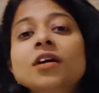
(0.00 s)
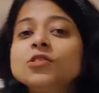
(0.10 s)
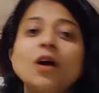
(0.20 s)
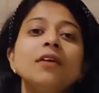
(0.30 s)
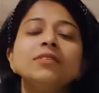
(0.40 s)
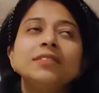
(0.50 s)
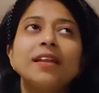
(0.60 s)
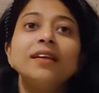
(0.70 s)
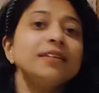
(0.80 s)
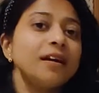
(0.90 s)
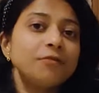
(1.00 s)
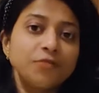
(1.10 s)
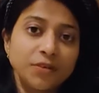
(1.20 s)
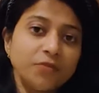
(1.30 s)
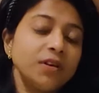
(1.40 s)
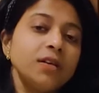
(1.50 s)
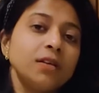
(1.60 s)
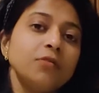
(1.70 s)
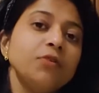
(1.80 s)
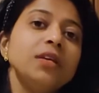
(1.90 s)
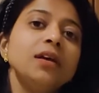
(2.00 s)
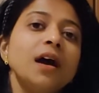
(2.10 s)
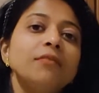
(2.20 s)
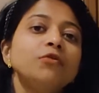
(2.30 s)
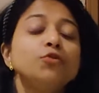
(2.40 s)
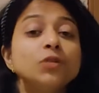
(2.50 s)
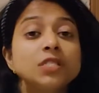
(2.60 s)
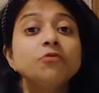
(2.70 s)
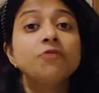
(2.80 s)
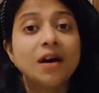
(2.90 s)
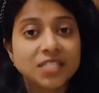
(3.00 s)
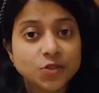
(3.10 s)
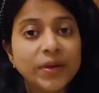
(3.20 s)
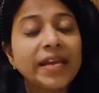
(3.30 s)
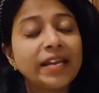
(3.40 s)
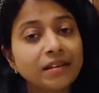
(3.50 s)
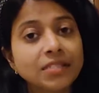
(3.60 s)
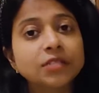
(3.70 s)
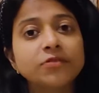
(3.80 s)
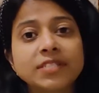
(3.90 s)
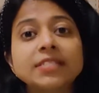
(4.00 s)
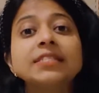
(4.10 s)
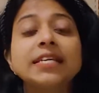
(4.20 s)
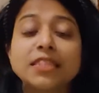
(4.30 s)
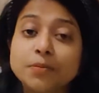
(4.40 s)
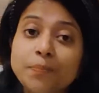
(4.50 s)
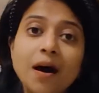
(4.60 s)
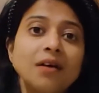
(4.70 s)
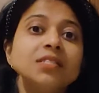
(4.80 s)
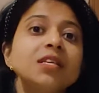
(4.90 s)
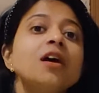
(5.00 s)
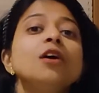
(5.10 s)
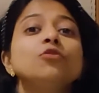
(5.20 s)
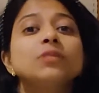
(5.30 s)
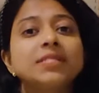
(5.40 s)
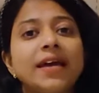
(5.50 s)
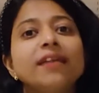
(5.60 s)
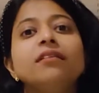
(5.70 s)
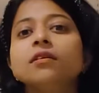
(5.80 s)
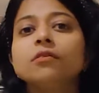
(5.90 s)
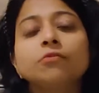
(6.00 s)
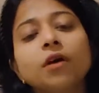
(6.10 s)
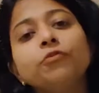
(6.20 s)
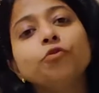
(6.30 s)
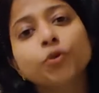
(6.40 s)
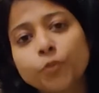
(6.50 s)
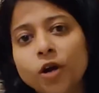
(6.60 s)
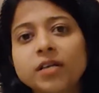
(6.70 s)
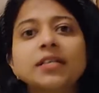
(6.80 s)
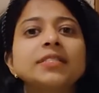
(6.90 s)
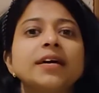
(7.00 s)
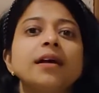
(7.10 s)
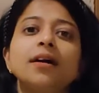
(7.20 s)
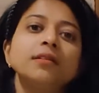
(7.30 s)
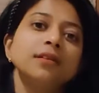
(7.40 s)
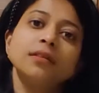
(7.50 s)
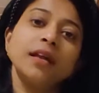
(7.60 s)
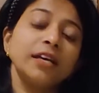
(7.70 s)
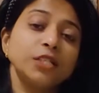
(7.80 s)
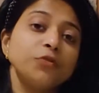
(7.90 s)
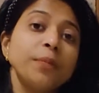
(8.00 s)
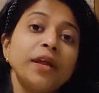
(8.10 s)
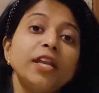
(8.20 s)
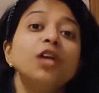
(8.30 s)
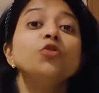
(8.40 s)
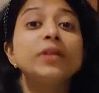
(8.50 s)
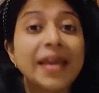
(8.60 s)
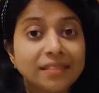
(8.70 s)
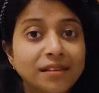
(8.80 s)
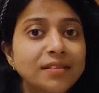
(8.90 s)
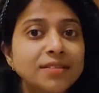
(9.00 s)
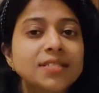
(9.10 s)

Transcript: So I was telling, we have used Fastway India services in the past to send food products and other luggage from India to Netherlands.